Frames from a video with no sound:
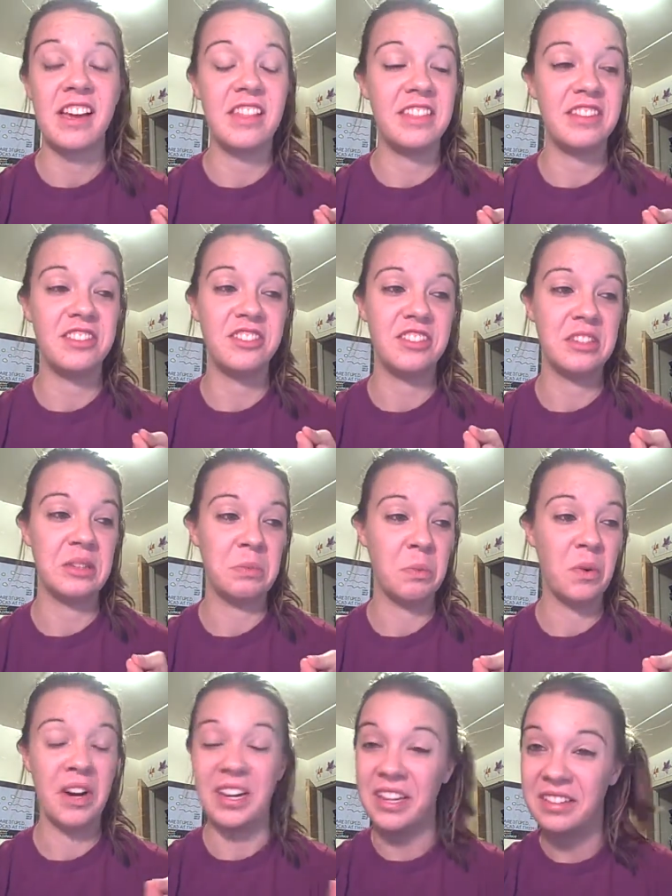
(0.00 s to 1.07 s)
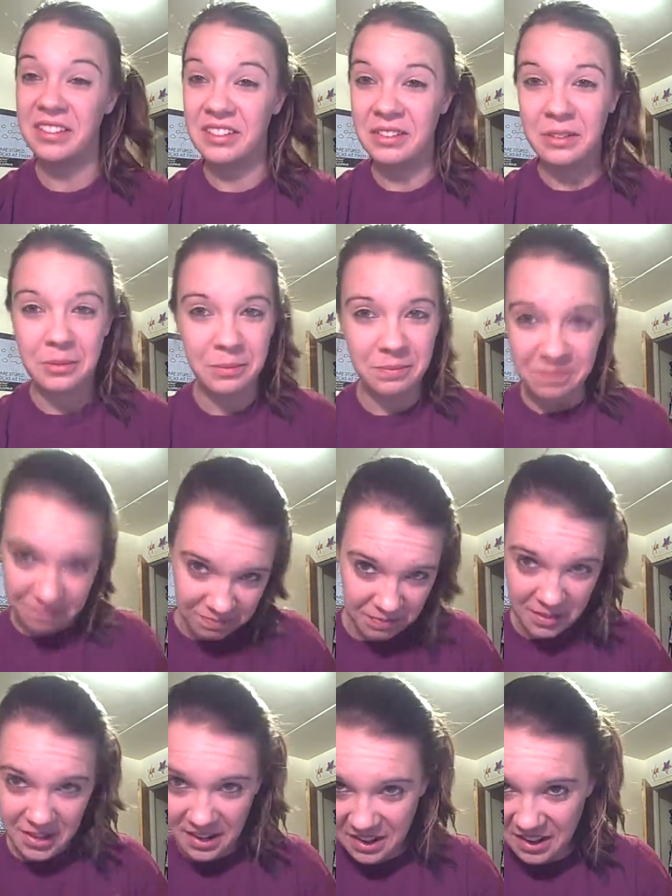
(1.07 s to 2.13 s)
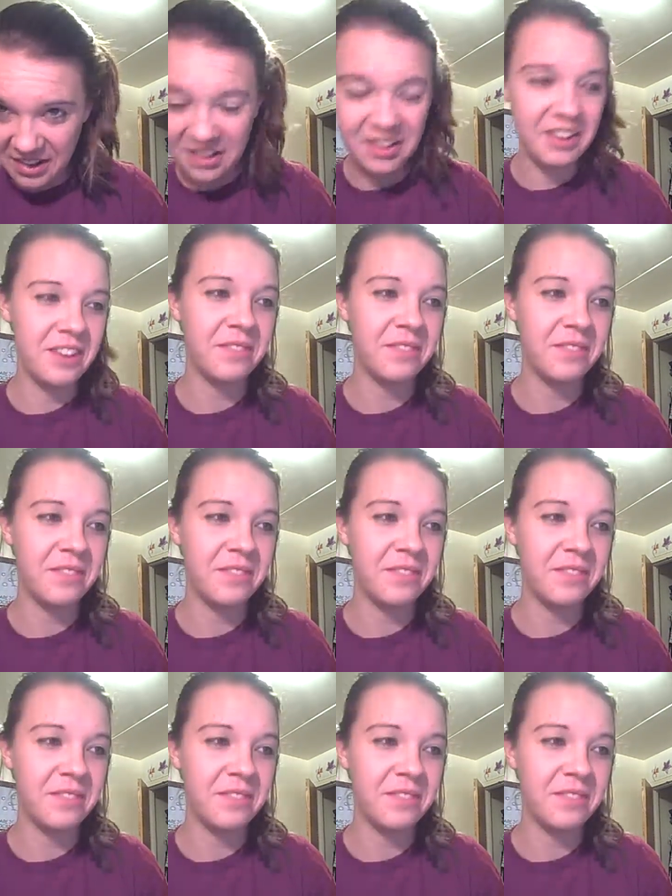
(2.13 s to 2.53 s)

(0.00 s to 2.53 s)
I think she's a whiny little meh.